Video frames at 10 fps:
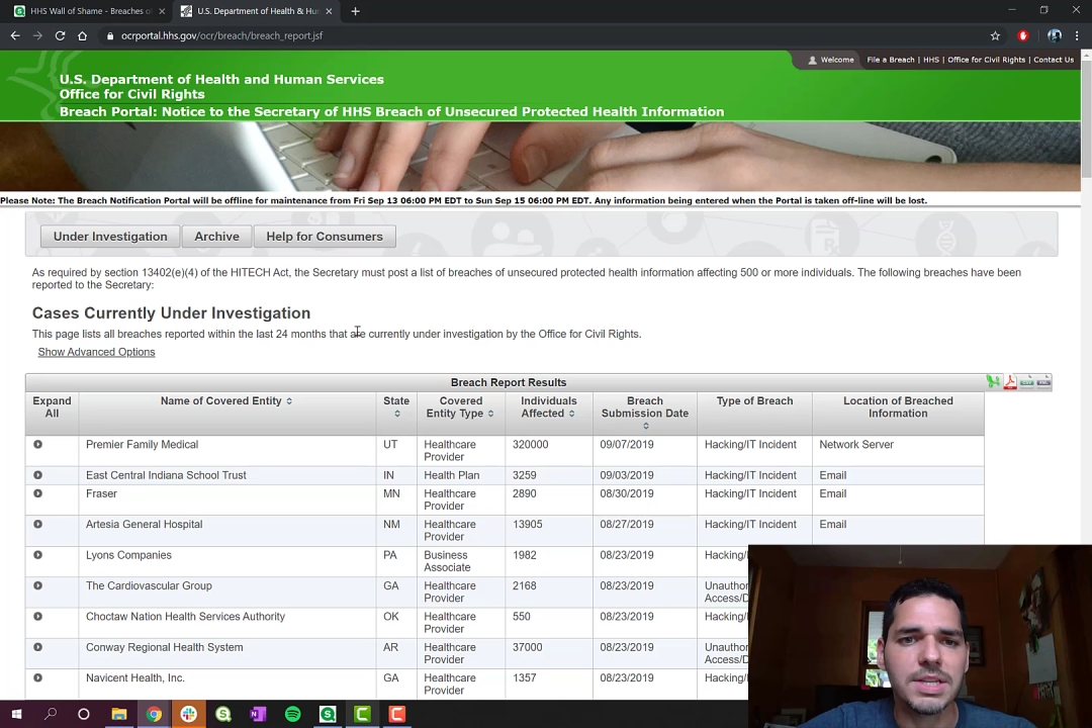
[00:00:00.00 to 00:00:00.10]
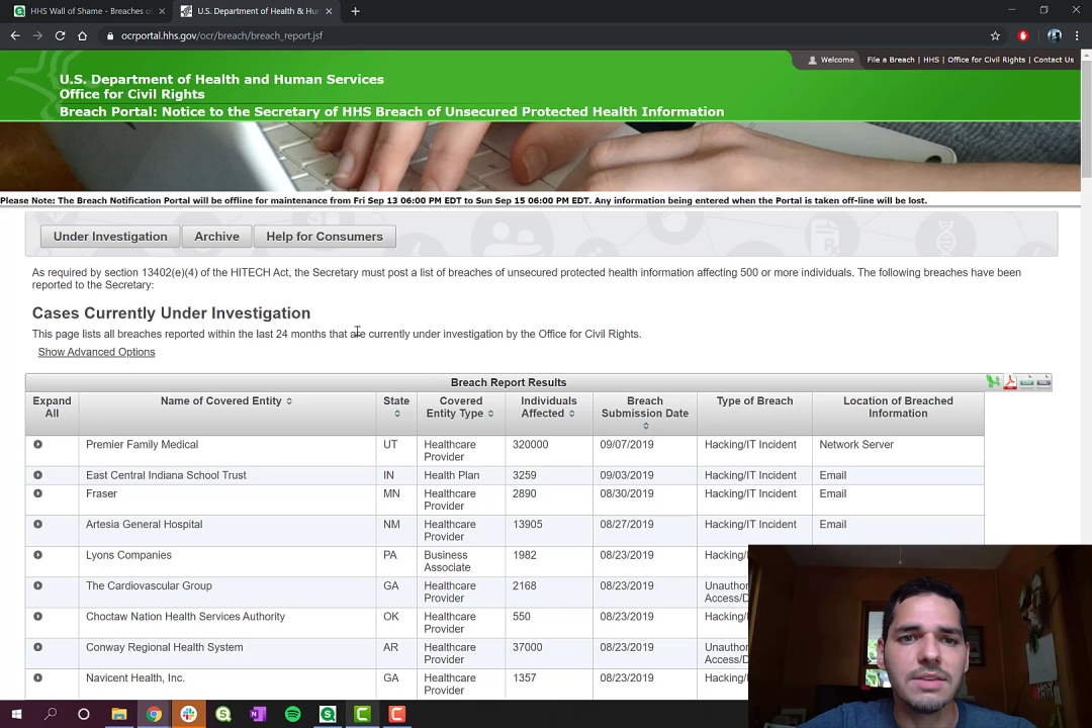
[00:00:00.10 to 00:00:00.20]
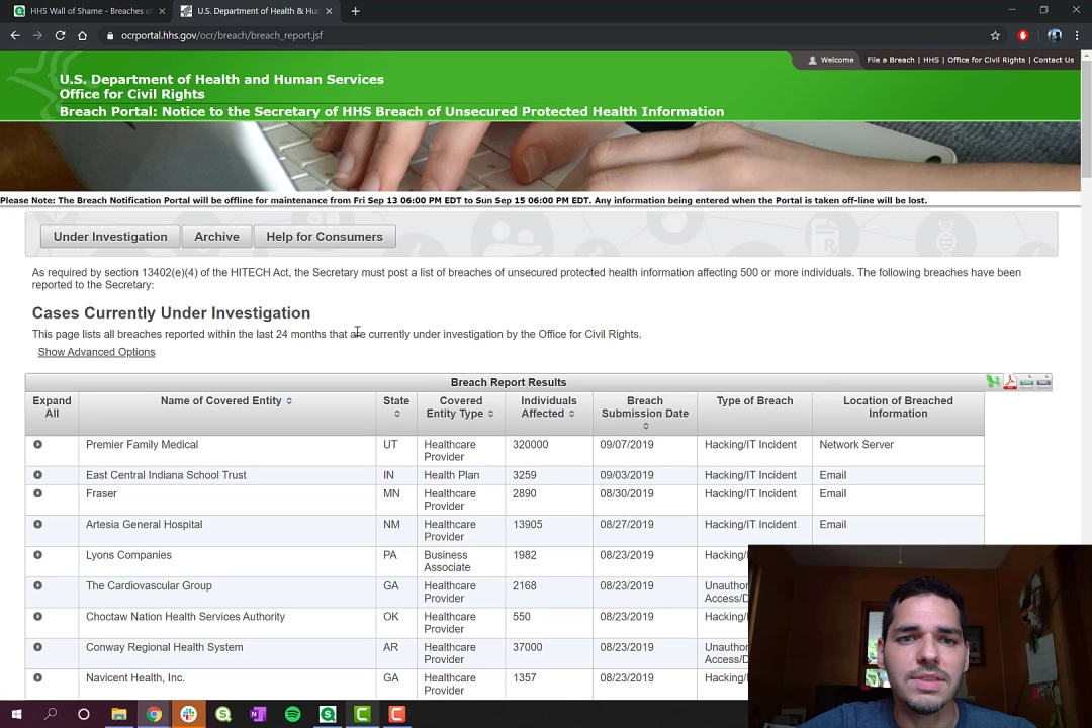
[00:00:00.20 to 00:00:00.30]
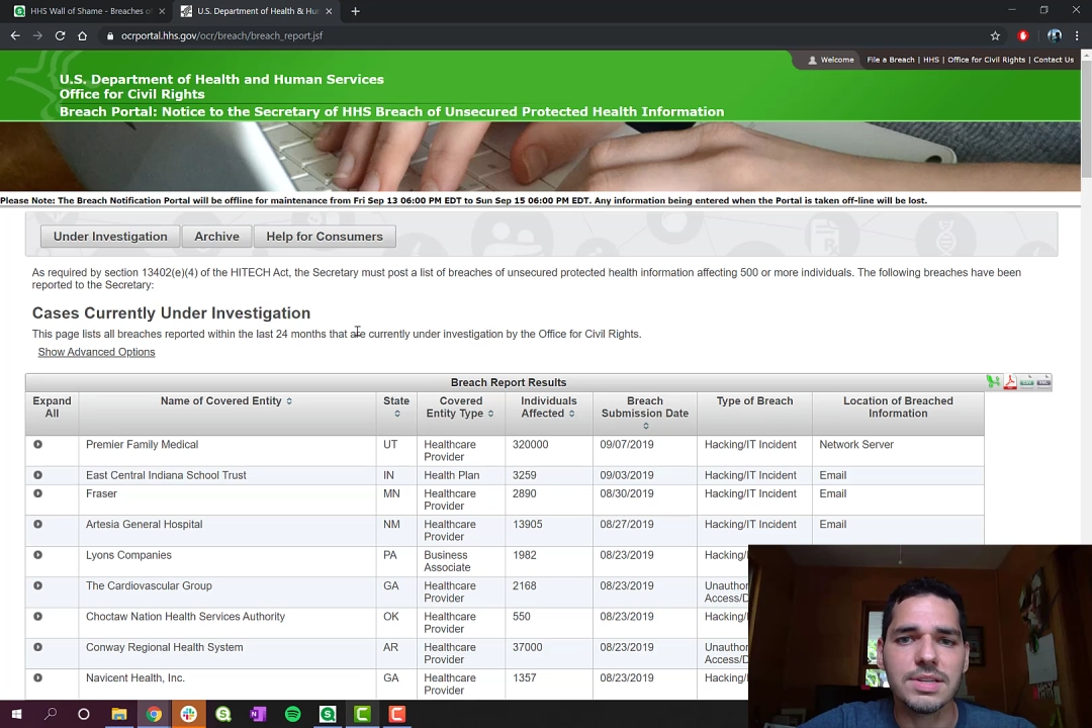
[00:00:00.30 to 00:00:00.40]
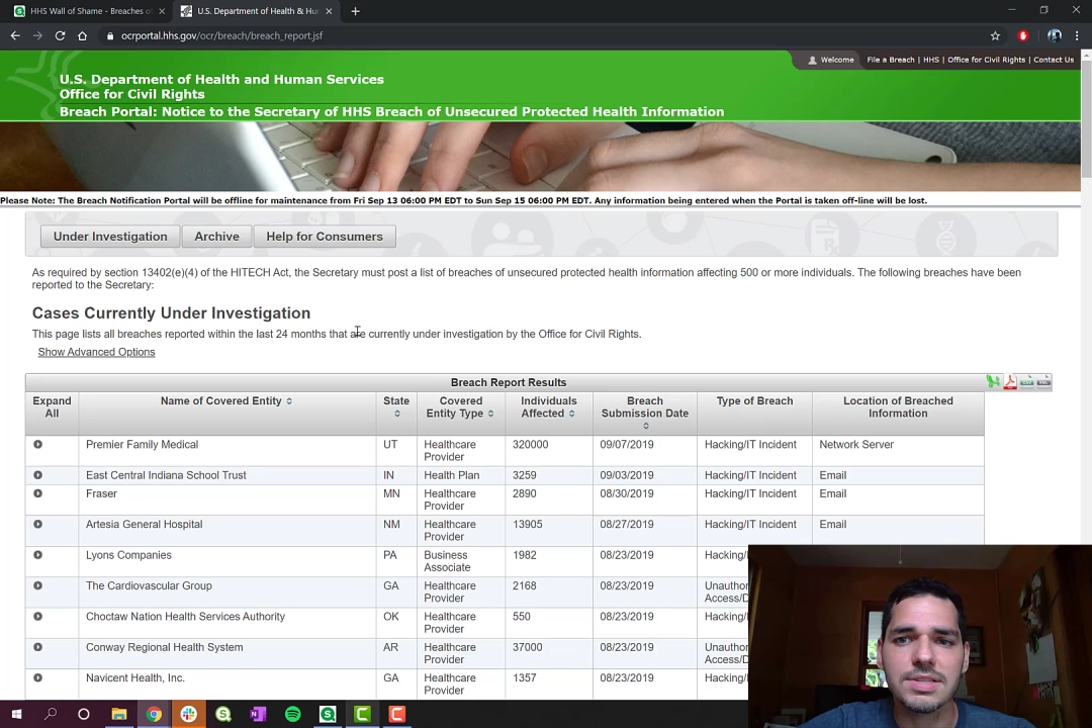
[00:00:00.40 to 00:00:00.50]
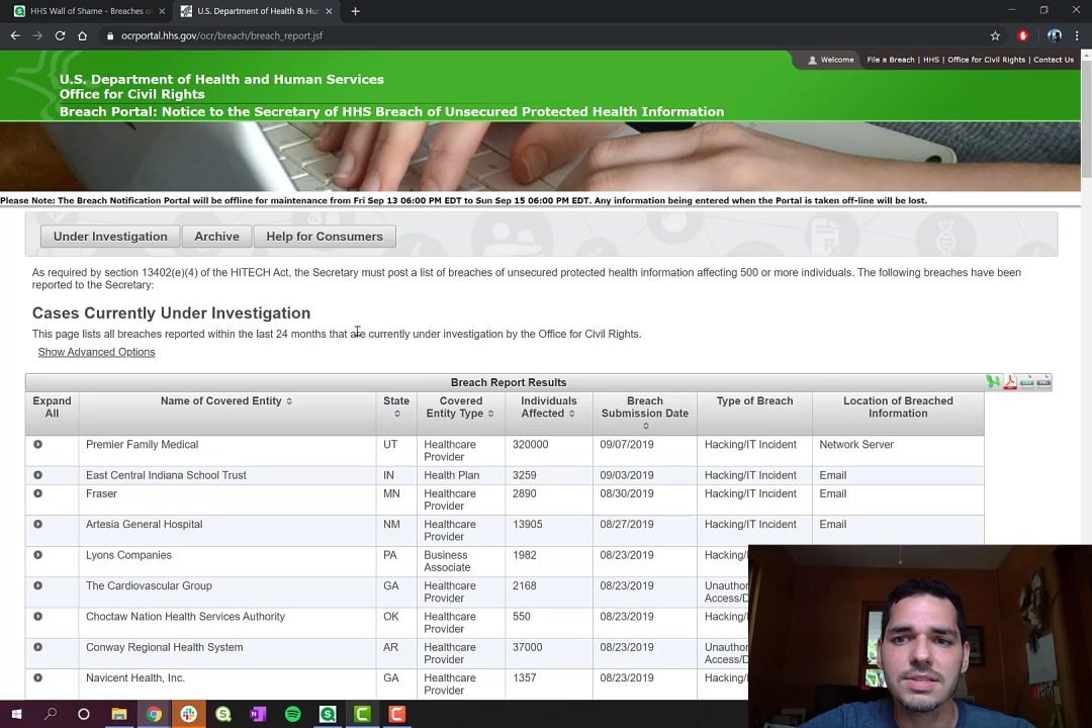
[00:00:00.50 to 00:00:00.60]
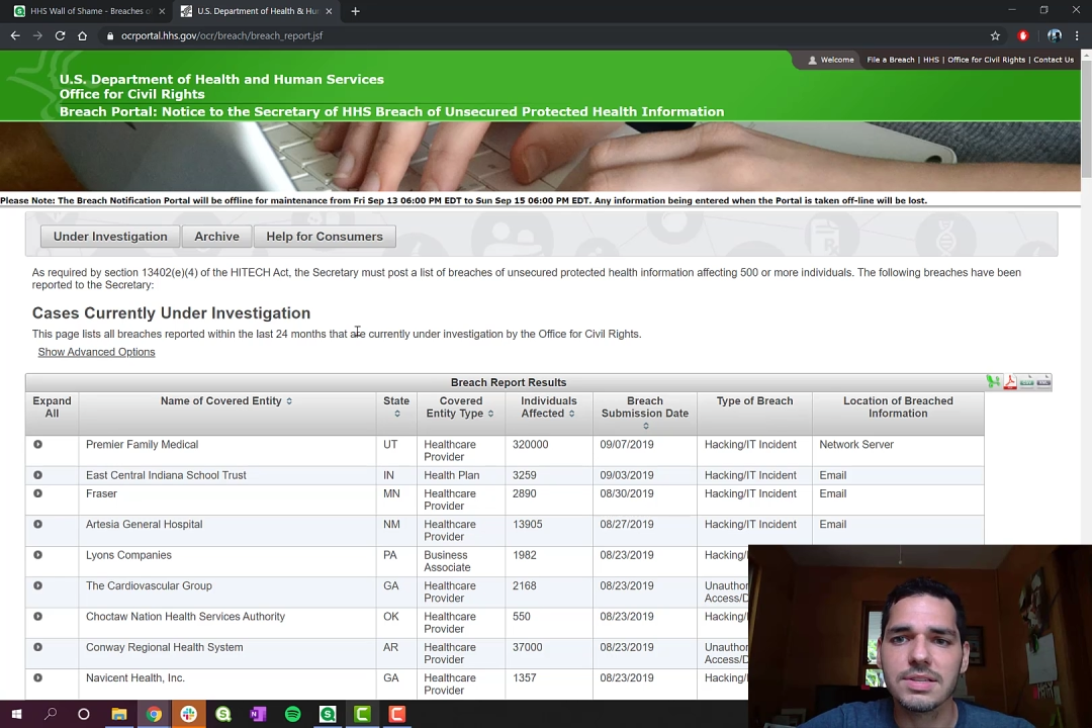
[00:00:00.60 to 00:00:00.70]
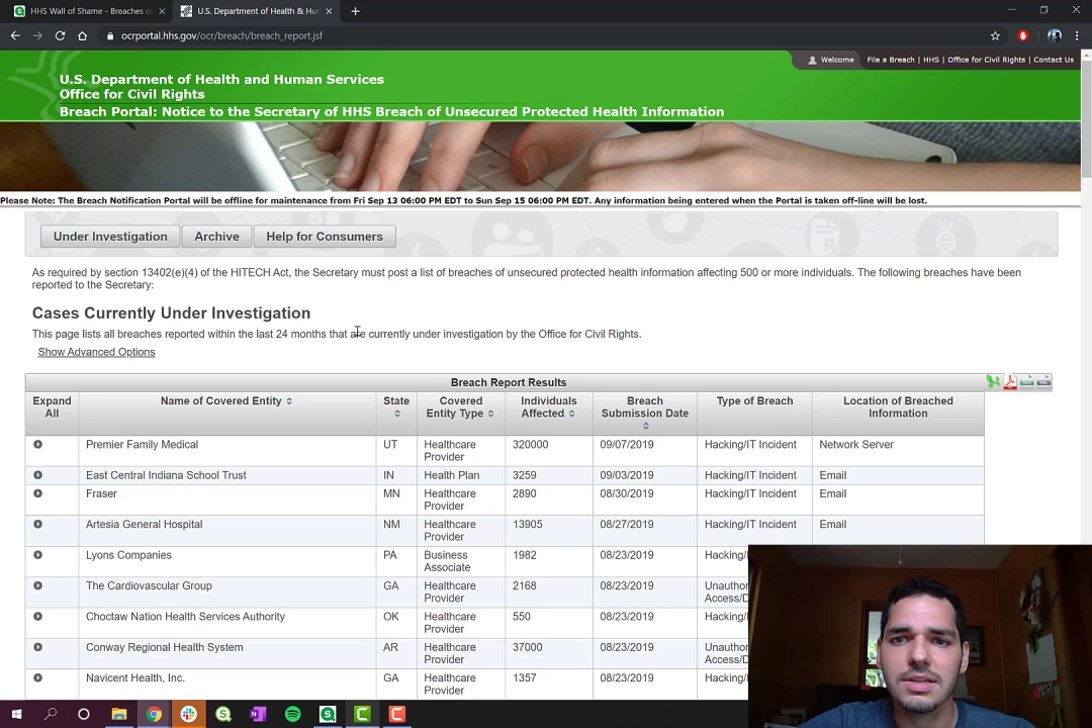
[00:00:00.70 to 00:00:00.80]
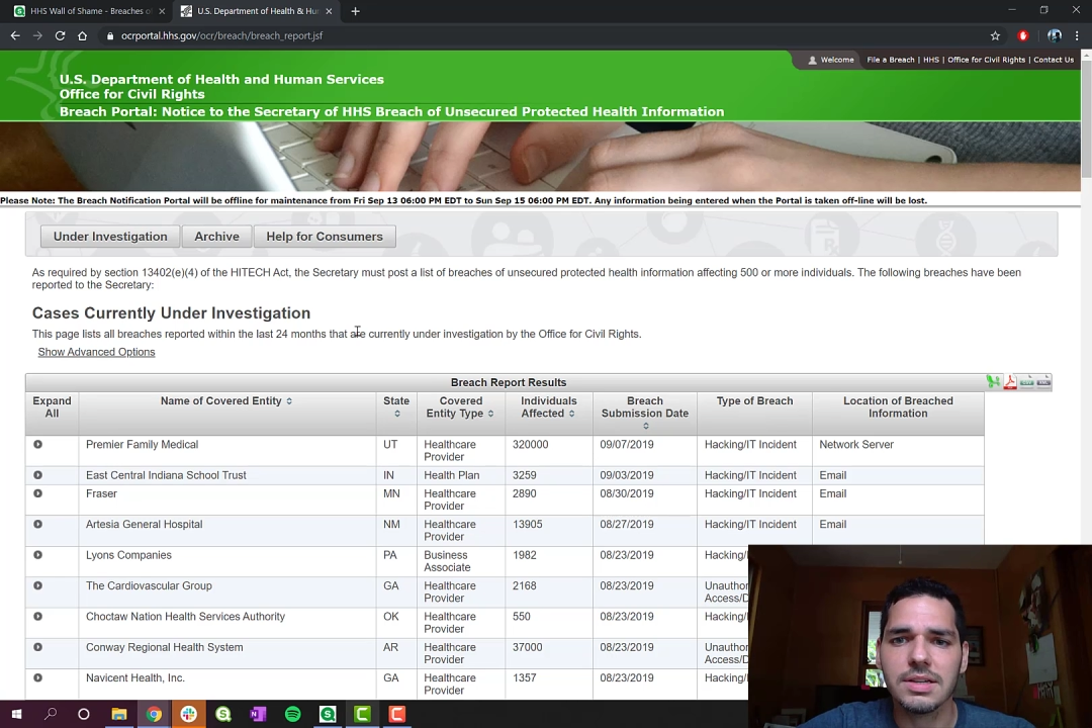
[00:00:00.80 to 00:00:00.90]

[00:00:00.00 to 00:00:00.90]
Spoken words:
give this